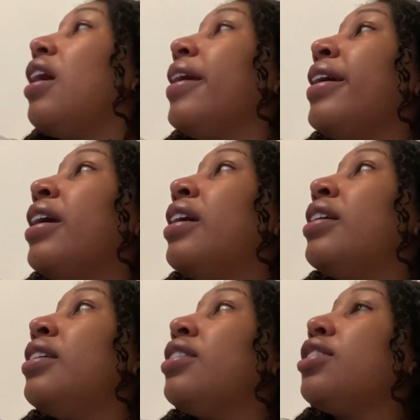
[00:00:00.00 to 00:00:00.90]

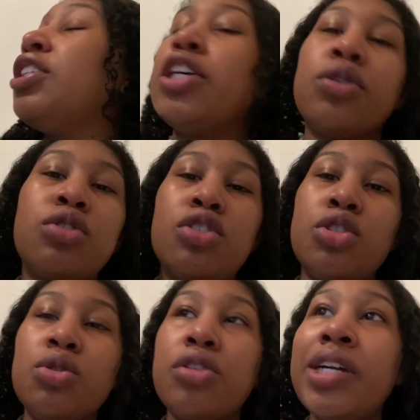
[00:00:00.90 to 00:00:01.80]
And, you know,
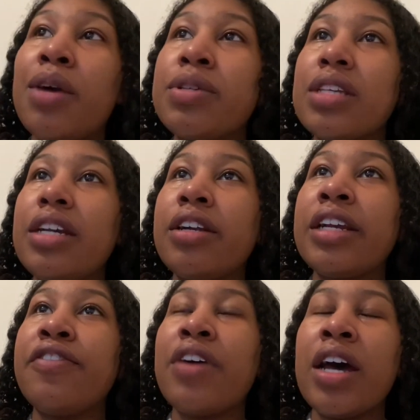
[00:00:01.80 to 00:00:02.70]
2-3 hours later, he
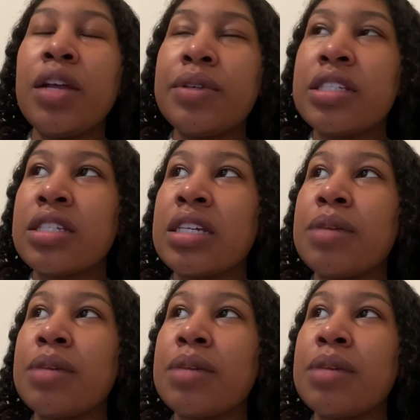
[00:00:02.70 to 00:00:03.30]
finally went to sleep.